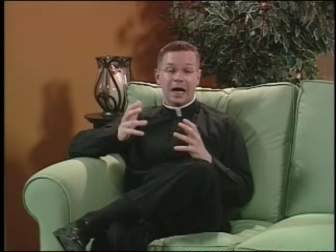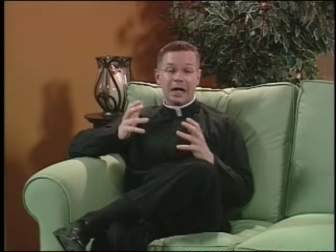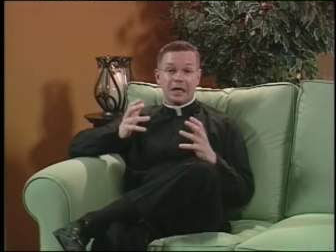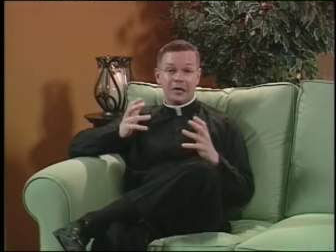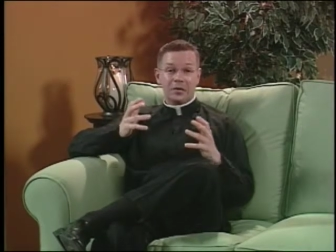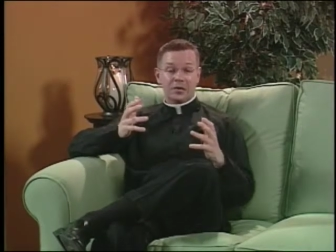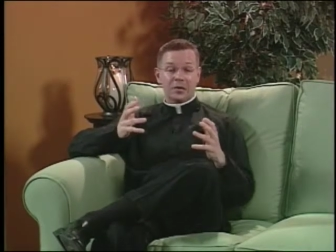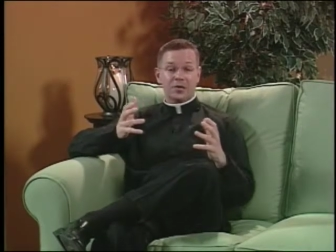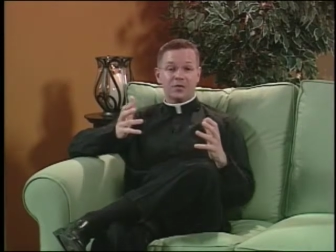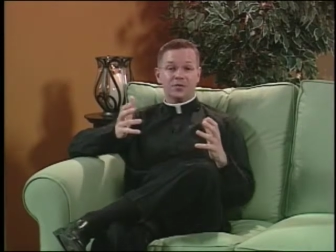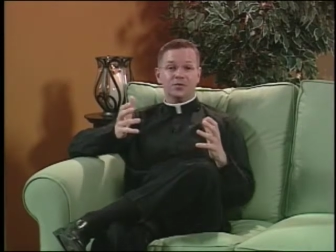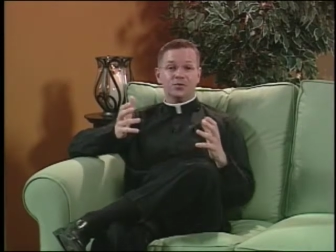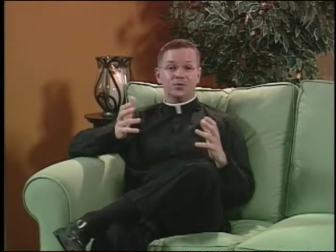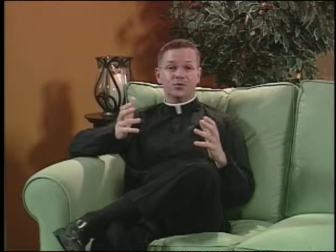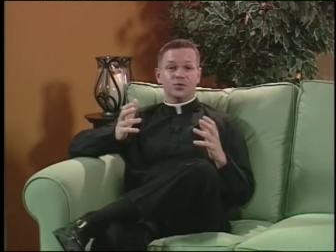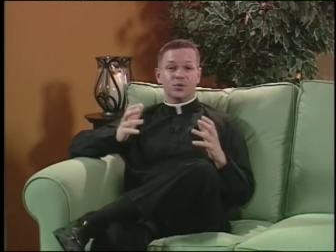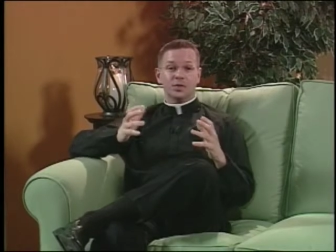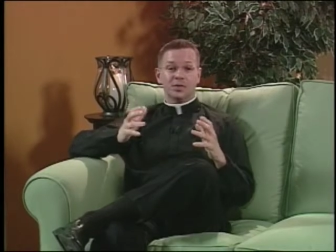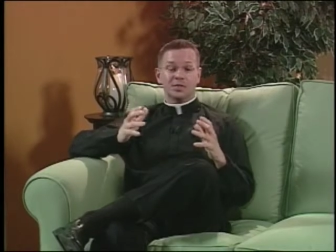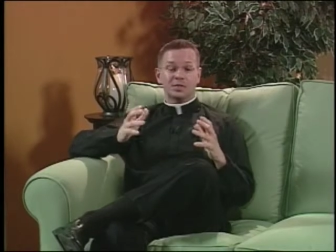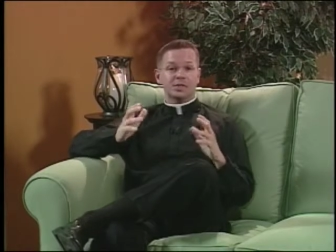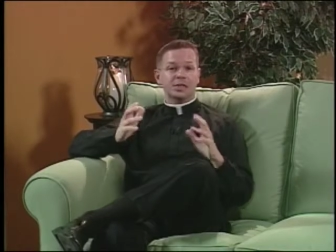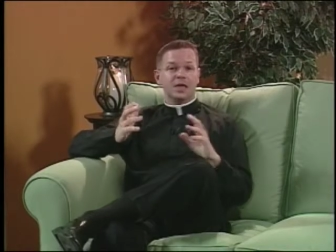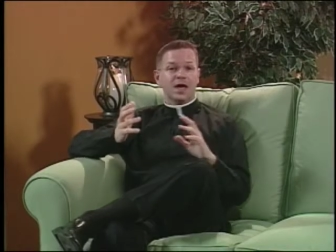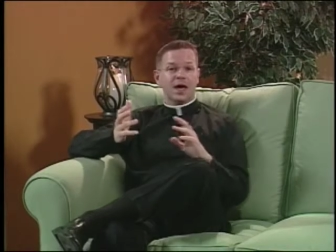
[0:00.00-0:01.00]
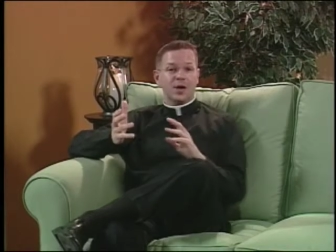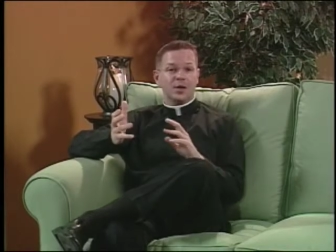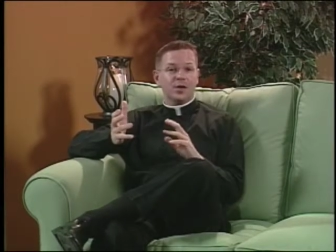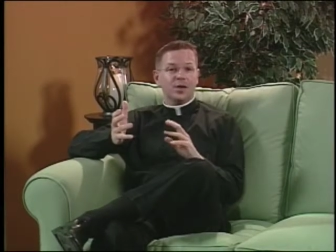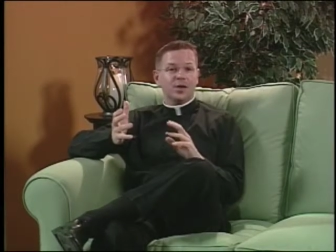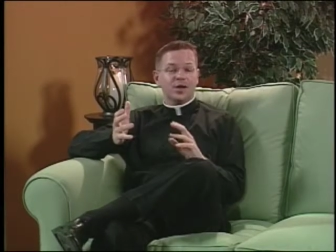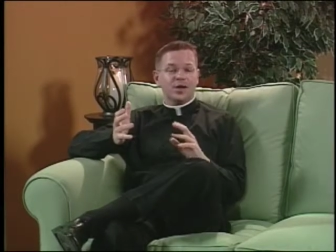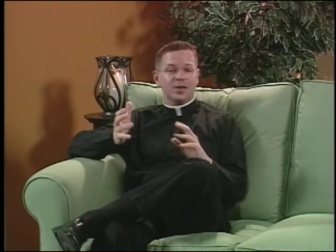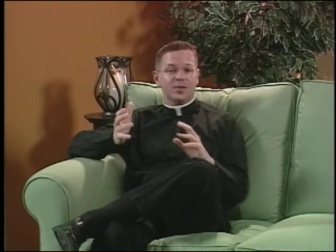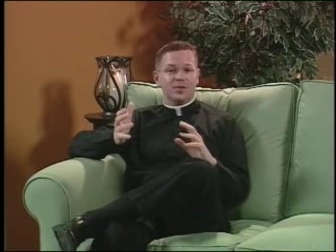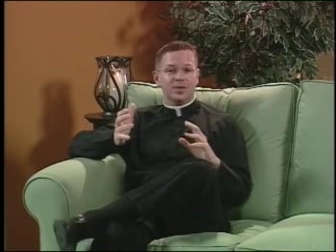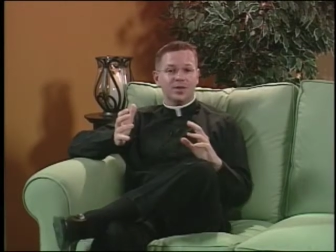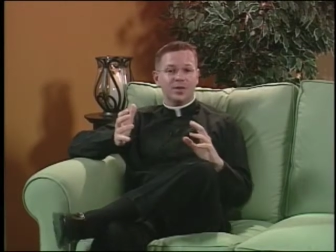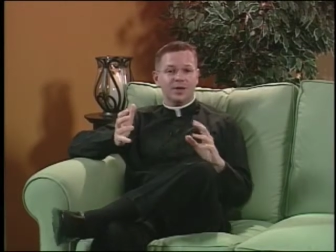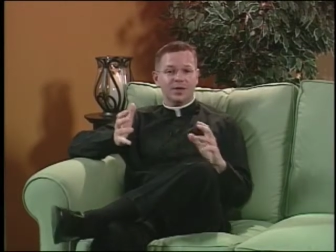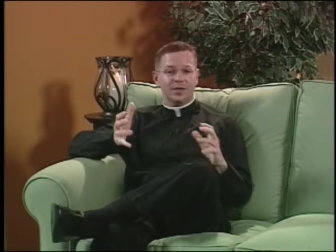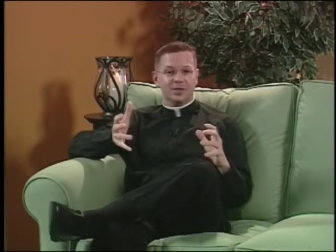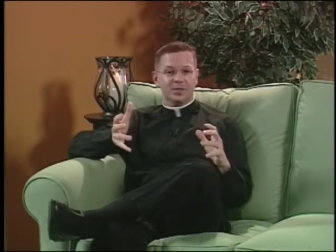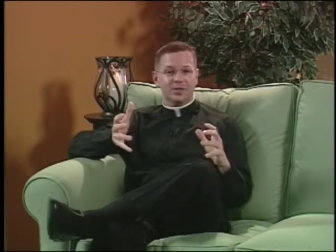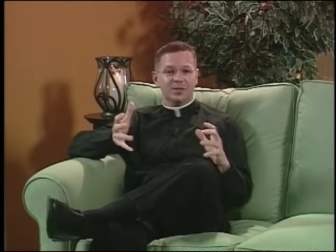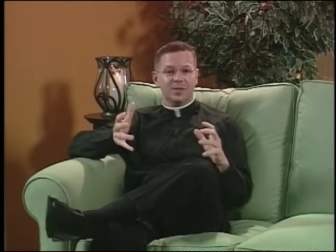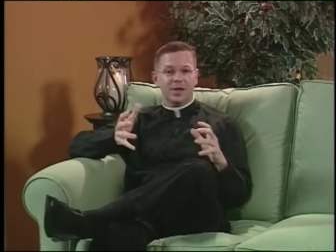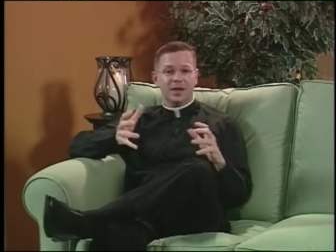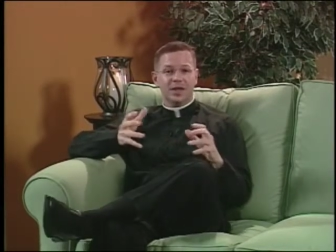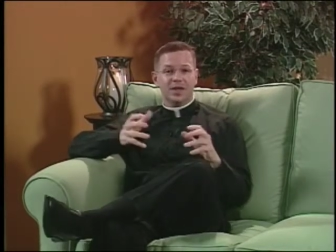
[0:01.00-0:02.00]
I don't know if it's written down
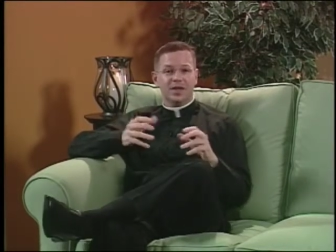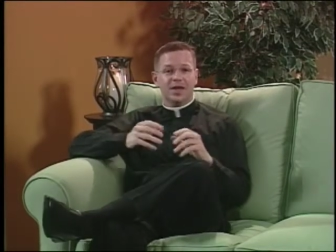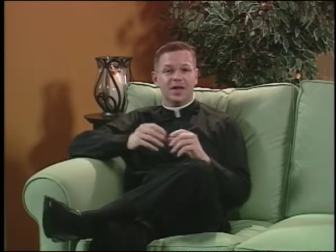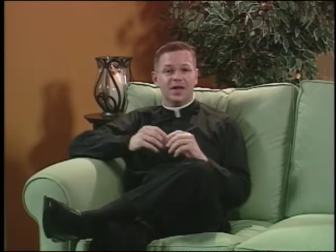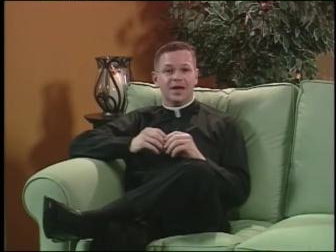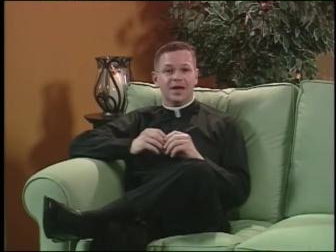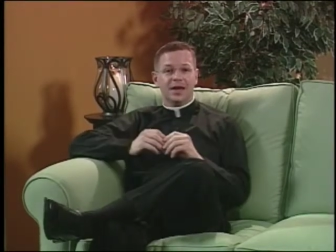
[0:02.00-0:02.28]
anyplace, but